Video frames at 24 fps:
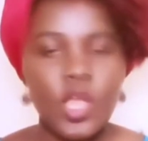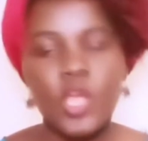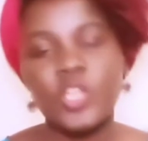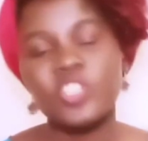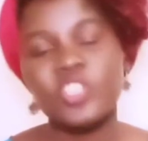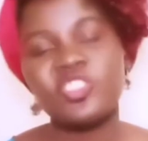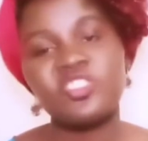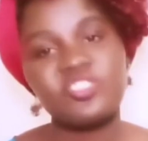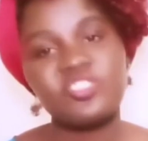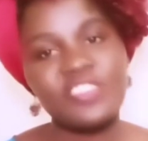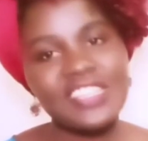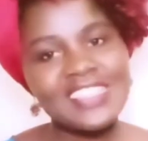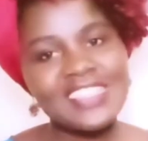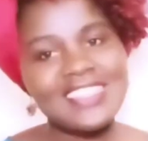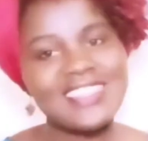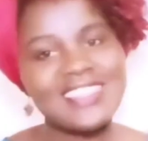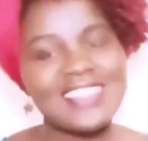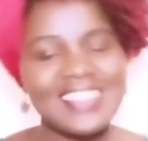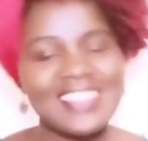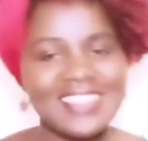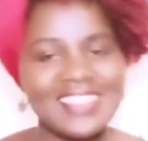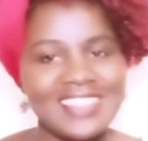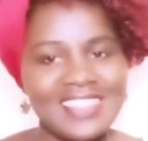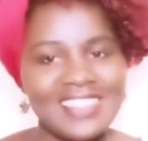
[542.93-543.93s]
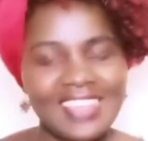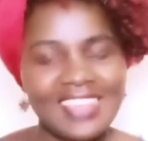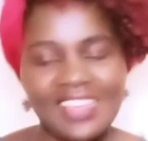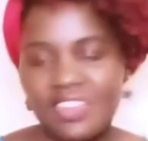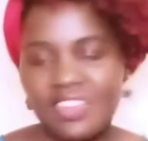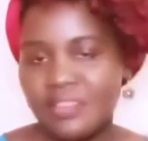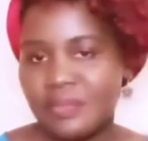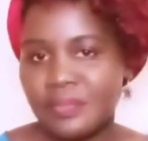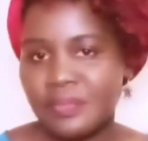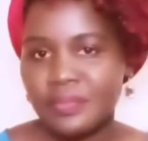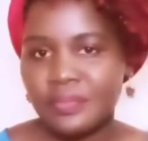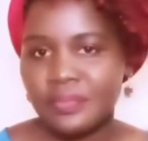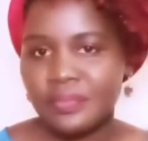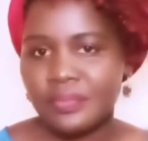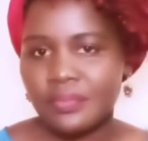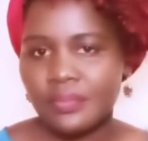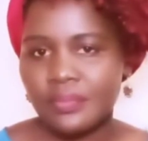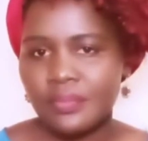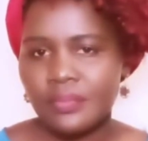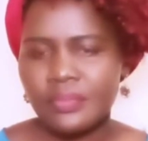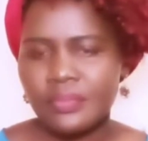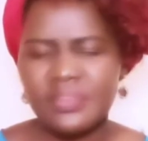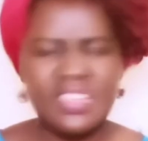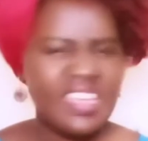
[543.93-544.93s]
dress sexier.
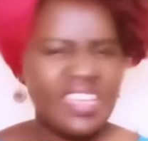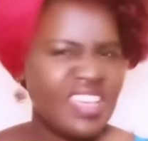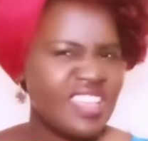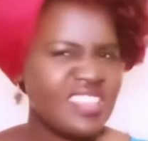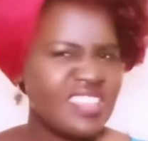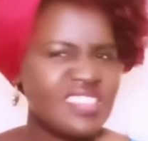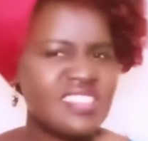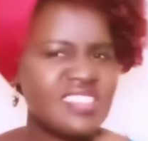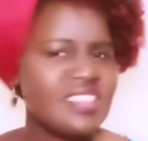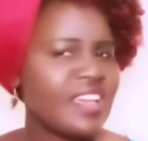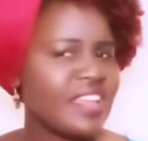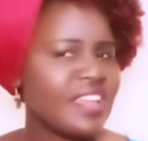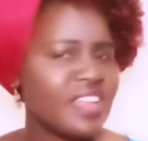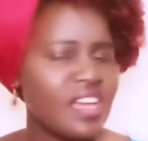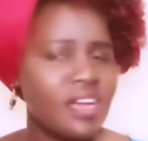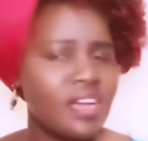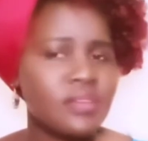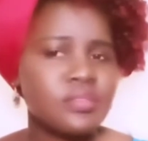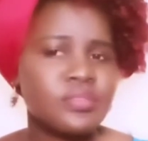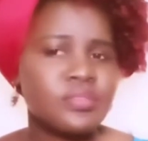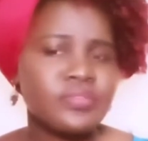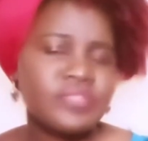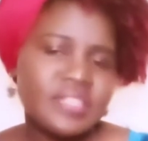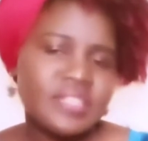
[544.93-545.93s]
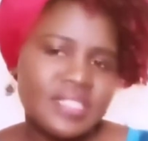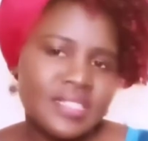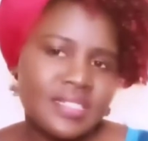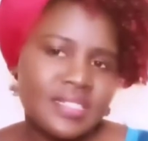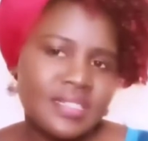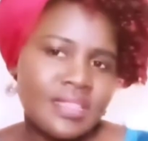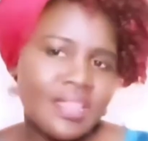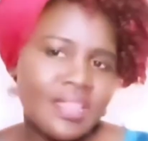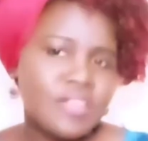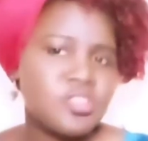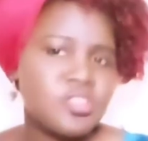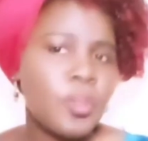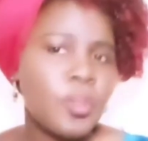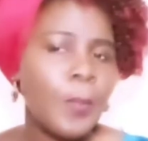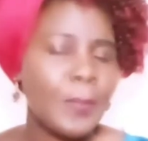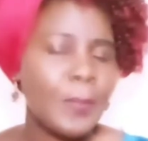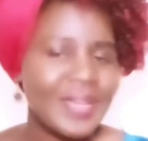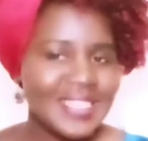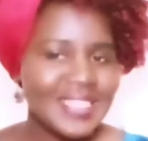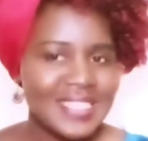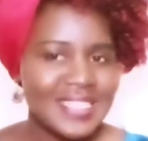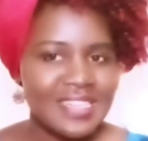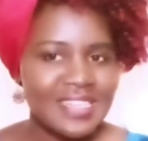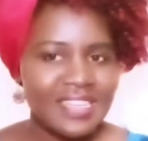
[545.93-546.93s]
Is there an outfit that your
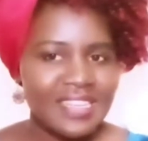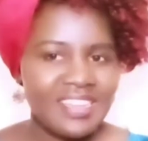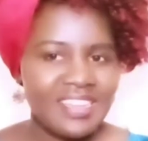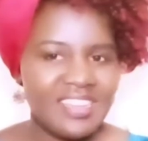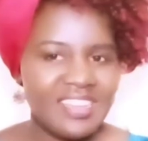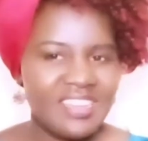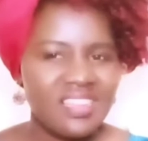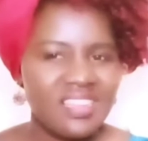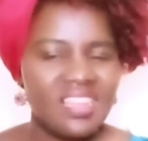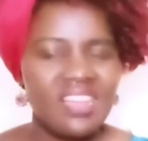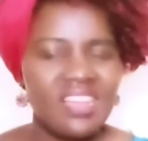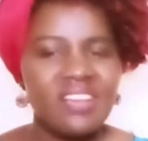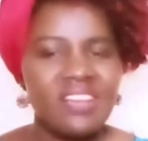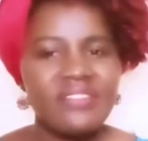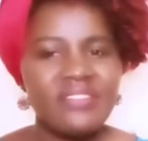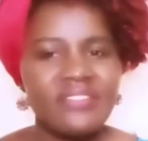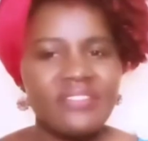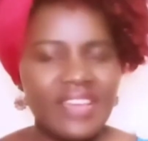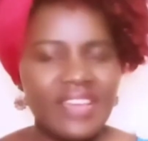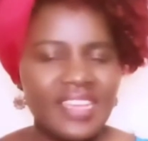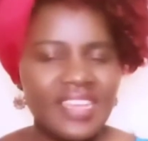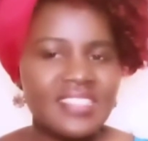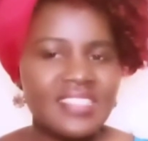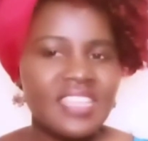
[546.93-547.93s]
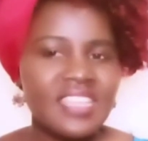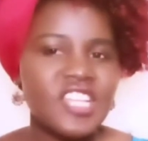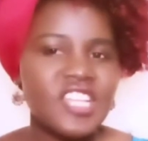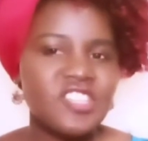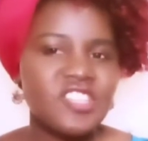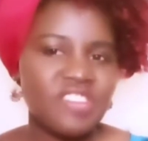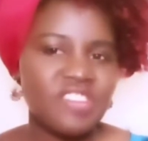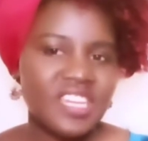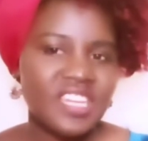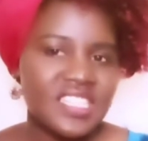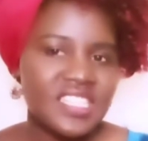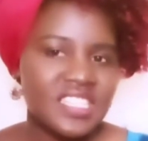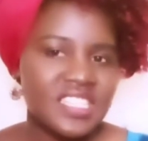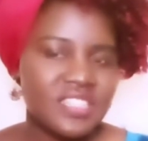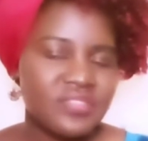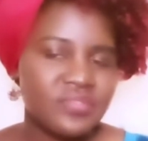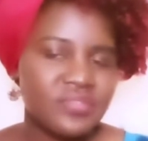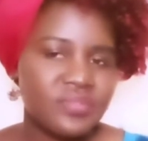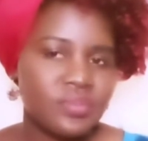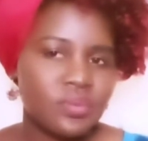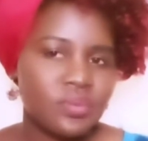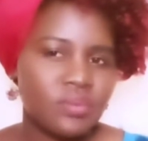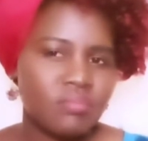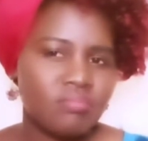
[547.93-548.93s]
partner finds attractive
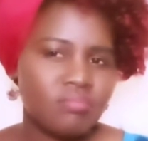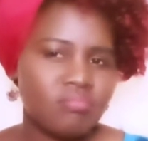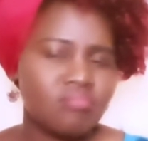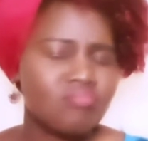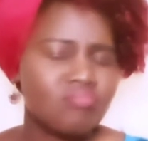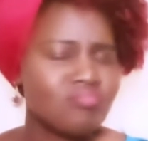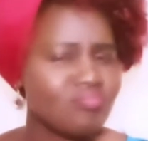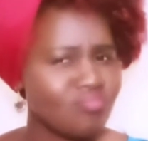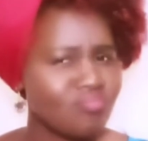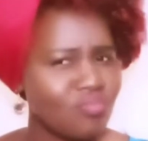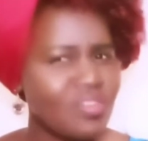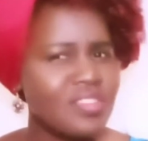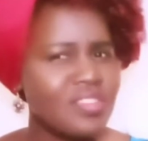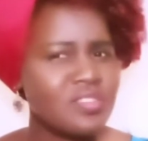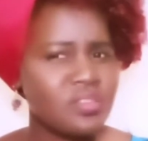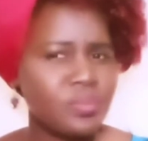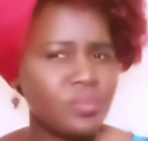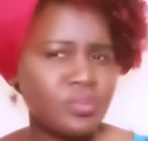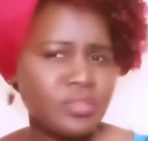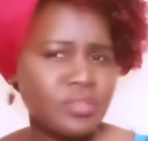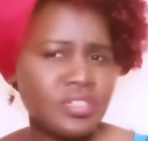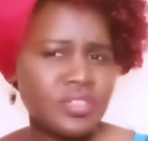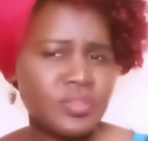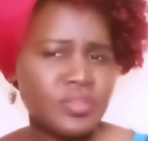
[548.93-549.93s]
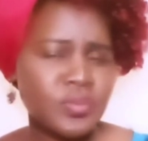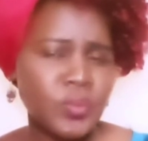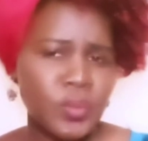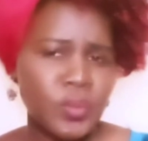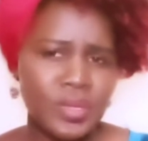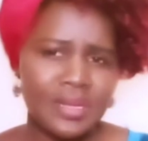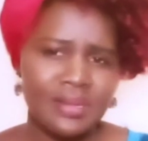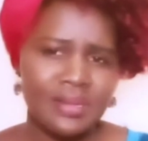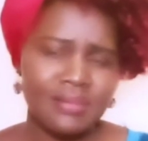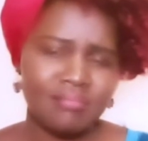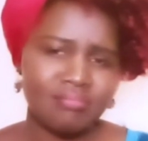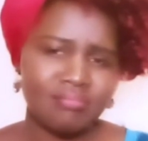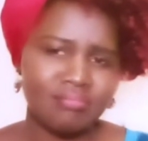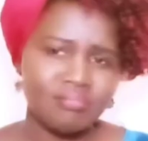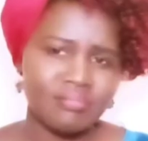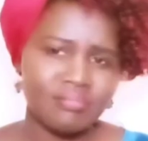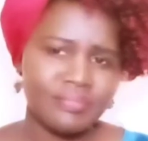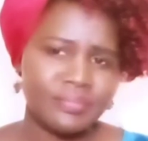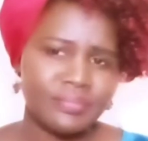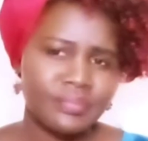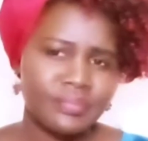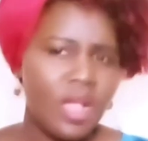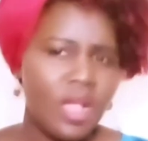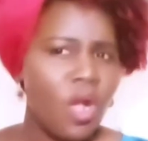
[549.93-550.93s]
once you put it on?
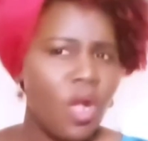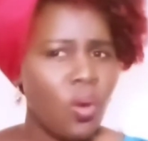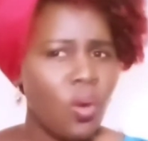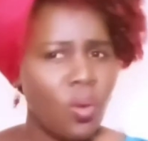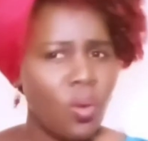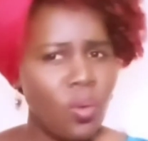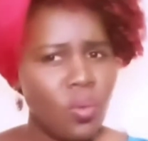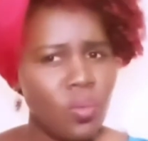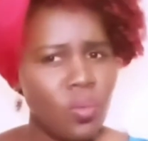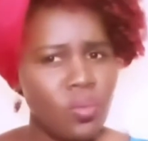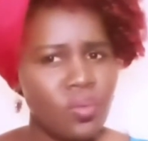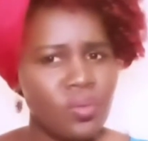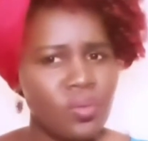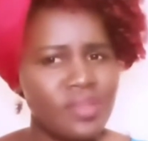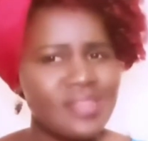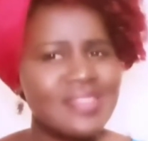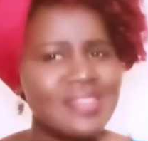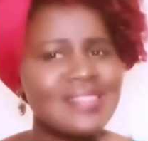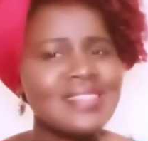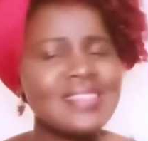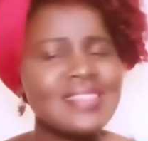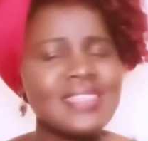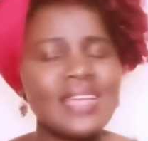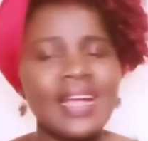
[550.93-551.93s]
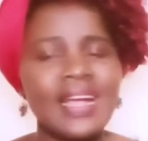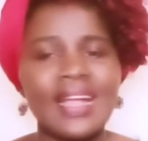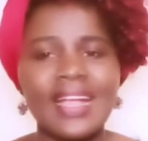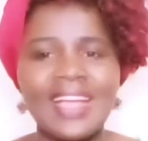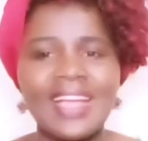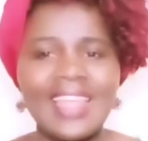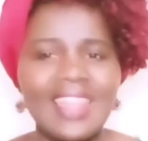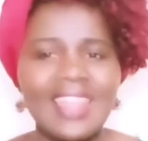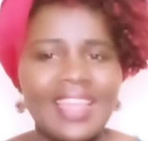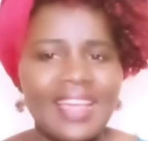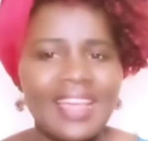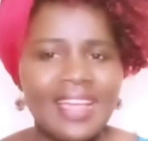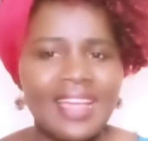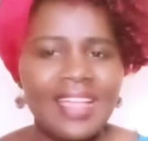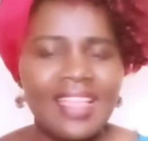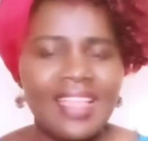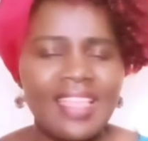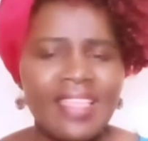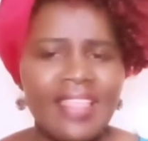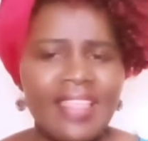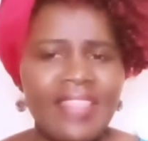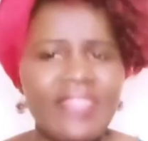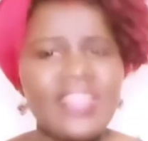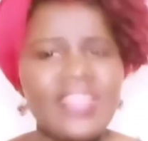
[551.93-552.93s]
Or is it a color
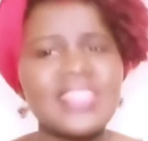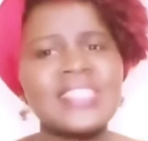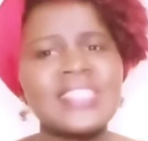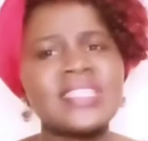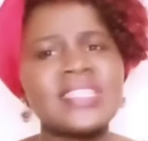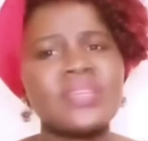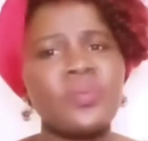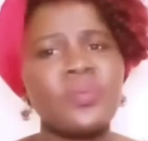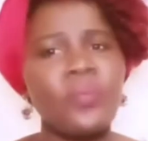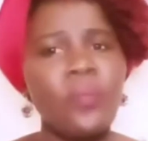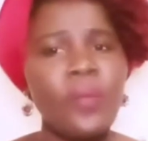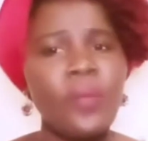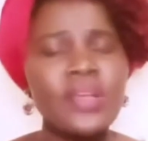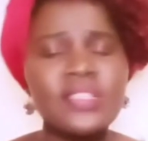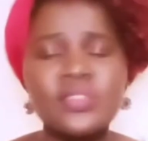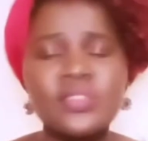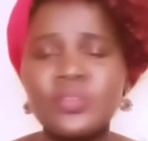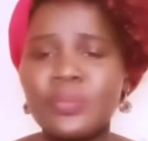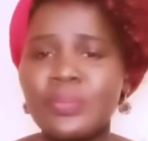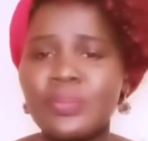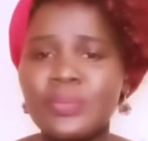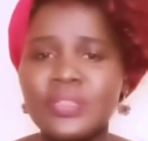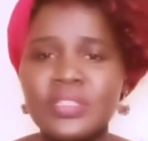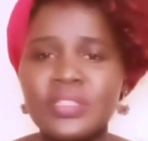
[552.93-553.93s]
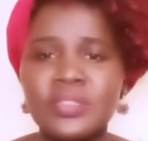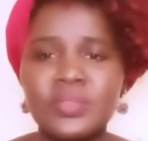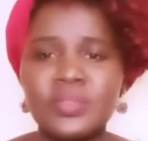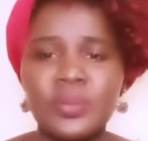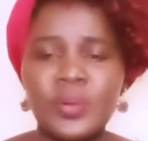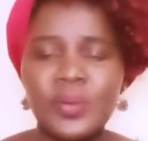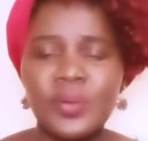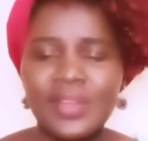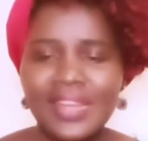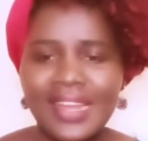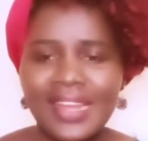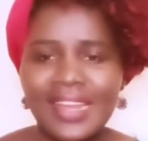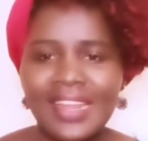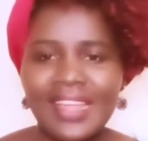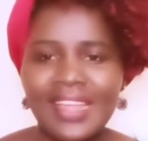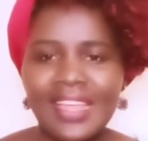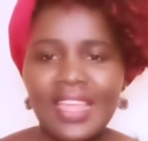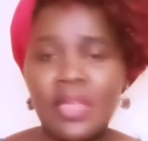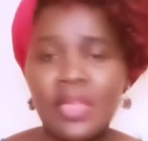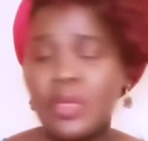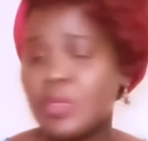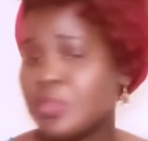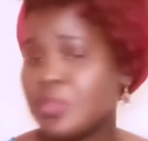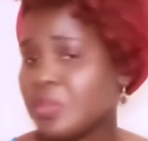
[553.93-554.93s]
that once you put it on,
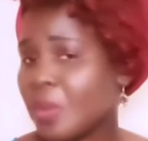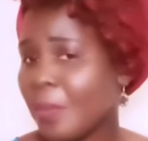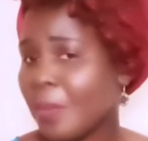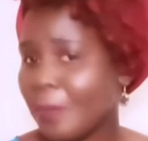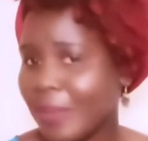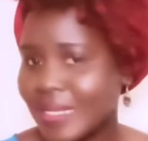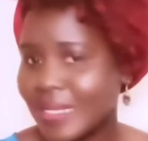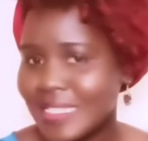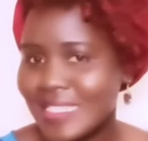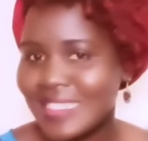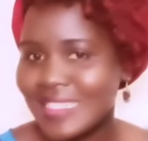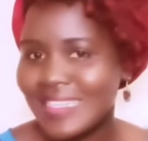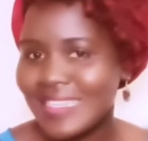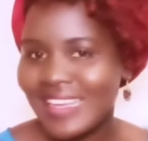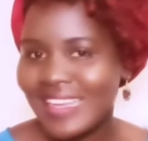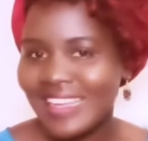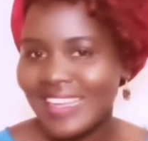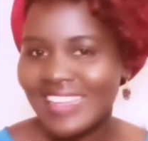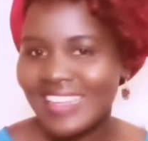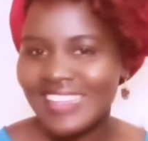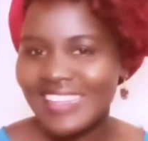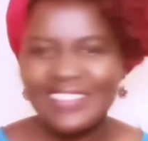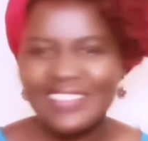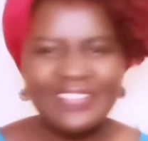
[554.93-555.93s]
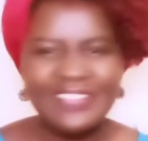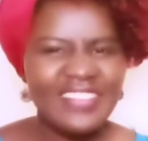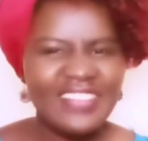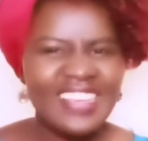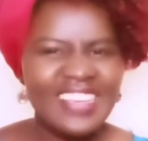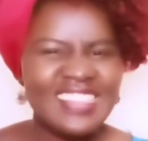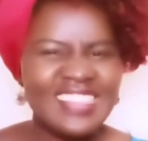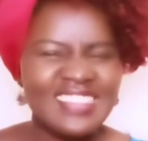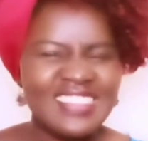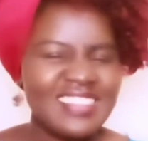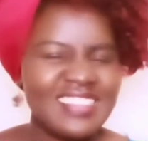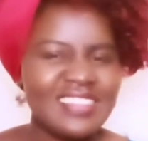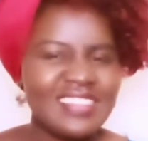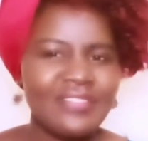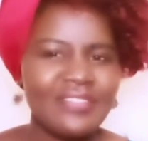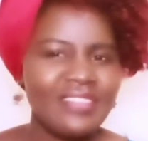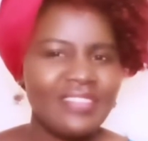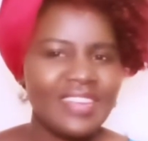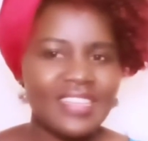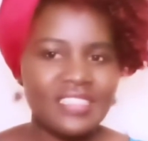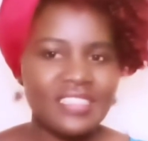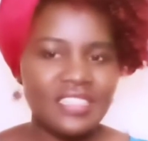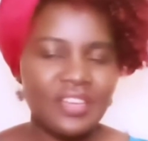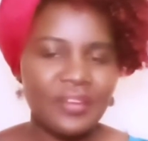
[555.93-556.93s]
your partner finds it
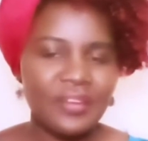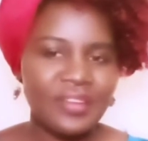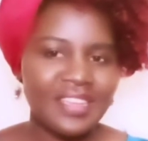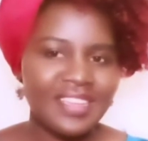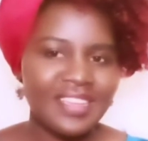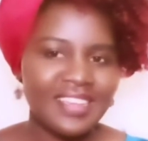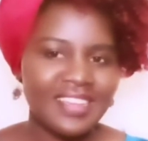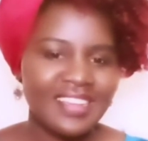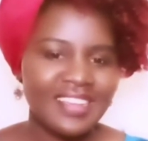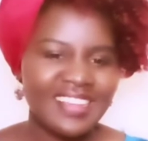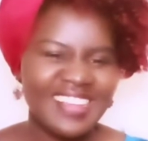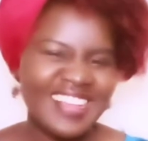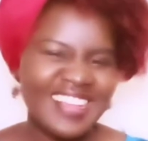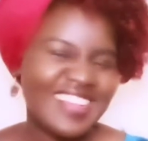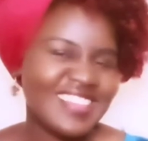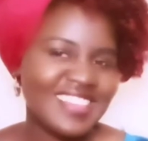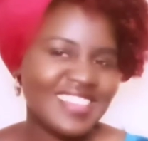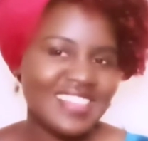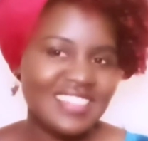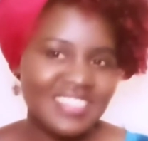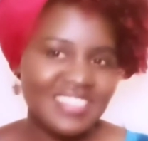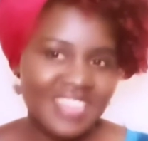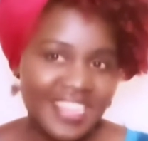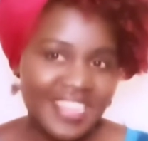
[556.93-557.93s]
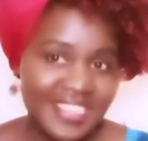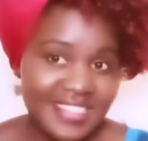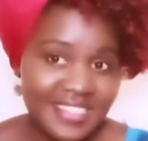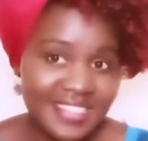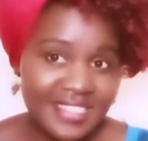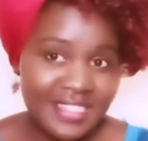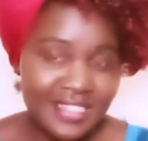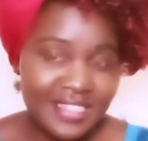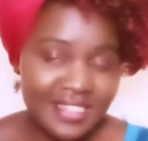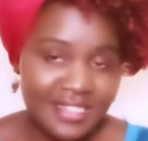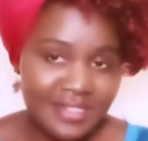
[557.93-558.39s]
flattering and enticing?